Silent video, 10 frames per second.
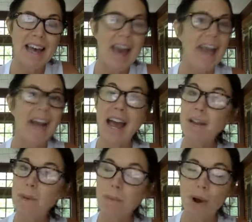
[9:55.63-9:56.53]
and I
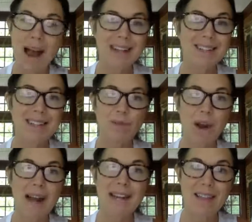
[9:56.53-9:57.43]
had been practicing
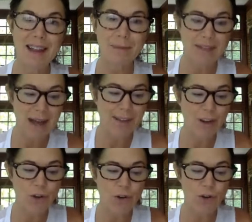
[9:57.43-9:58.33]
writing like I'm
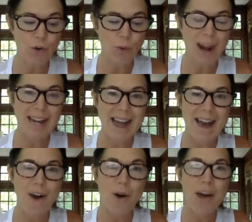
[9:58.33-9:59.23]
telling you to do right
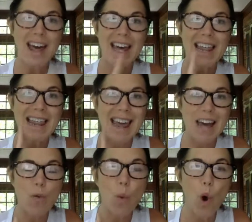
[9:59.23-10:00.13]
now.
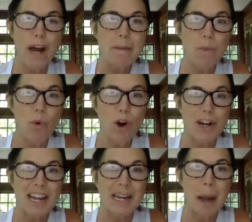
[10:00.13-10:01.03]
Then one
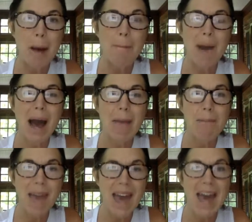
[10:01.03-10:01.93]
morning, my
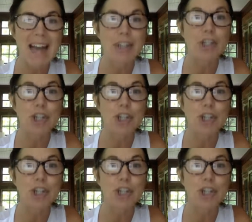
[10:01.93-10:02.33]
pen